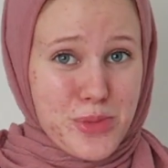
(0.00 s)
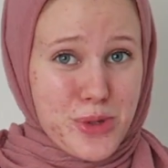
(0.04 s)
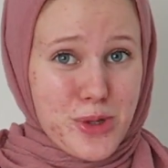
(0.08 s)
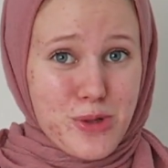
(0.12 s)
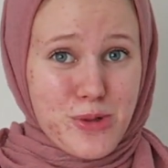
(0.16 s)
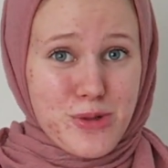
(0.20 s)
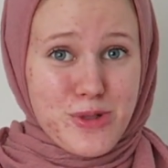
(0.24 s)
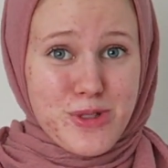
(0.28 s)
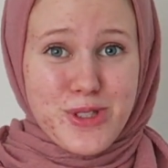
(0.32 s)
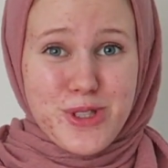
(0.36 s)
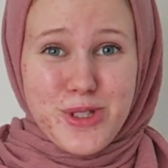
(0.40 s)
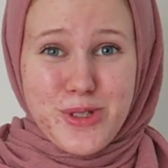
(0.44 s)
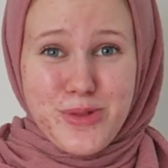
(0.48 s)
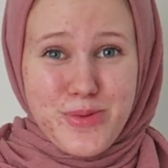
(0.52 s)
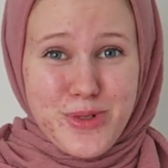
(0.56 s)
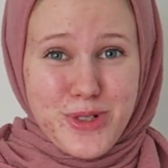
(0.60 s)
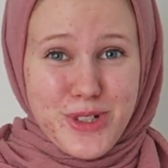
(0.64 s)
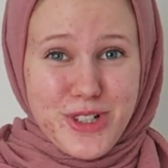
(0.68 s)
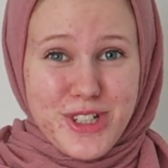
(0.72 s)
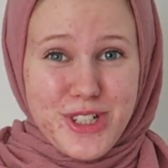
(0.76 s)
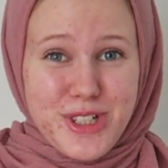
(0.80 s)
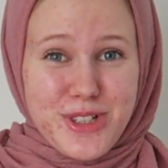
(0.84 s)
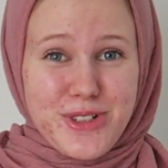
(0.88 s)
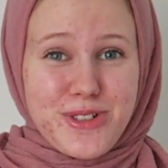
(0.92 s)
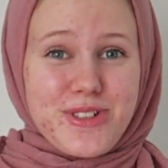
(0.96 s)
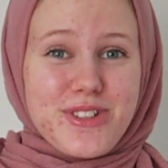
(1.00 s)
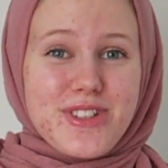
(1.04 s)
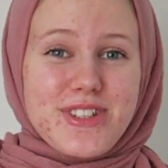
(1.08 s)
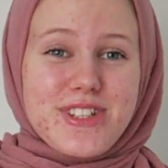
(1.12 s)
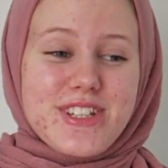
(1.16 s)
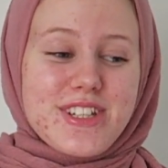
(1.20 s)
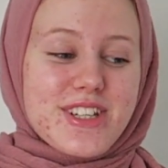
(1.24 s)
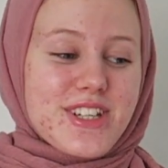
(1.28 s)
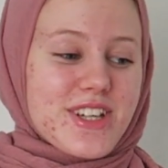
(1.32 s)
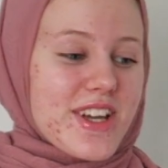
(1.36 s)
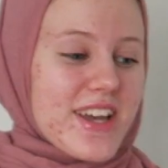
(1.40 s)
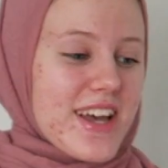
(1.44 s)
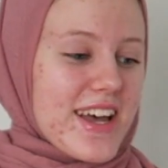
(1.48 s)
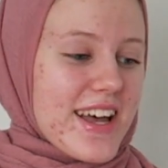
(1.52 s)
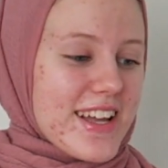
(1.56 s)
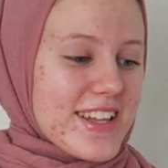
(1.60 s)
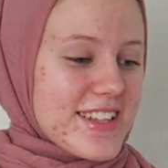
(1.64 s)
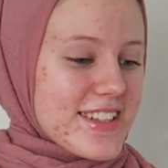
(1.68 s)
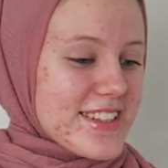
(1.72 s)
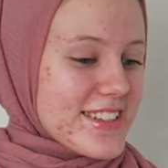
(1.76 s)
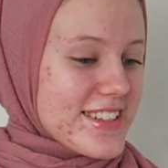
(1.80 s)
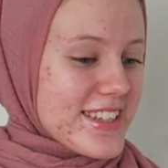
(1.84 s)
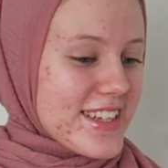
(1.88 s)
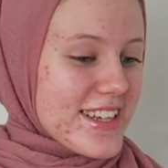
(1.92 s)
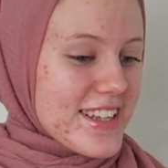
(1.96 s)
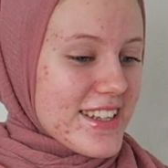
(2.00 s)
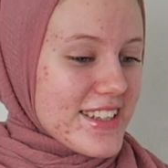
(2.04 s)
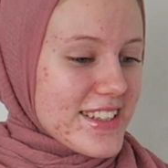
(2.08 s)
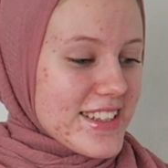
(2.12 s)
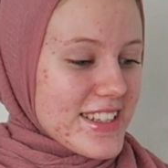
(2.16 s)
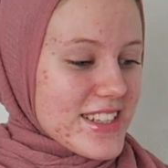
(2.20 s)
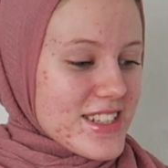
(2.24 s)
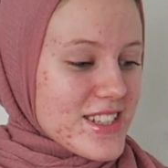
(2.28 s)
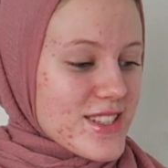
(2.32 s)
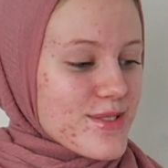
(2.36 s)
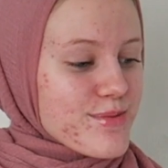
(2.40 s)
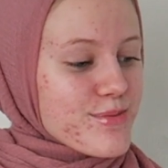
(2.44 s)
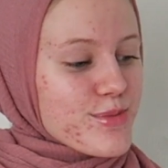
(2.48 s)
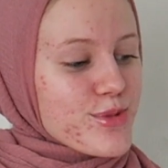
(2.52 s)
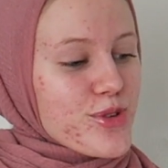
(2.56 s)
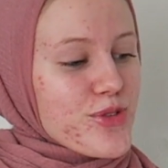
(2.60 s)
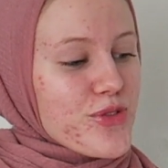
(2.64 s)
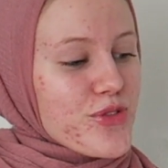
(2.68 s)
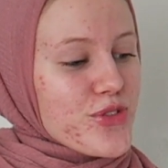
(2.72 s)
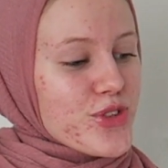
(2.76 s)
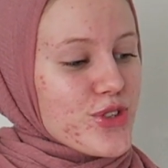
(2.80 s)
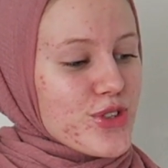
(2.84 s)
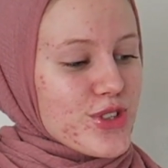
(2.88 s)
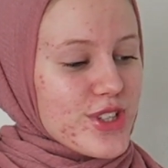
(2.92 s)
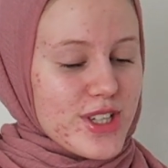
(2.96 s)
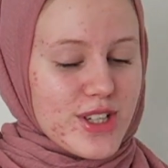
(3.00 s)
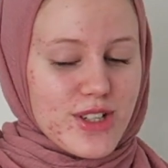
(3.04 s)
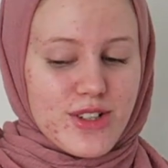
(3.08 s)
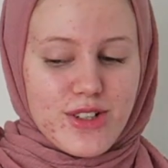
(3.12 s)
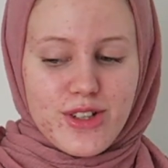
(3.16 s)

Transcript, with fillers: both super cute. And then let's move to the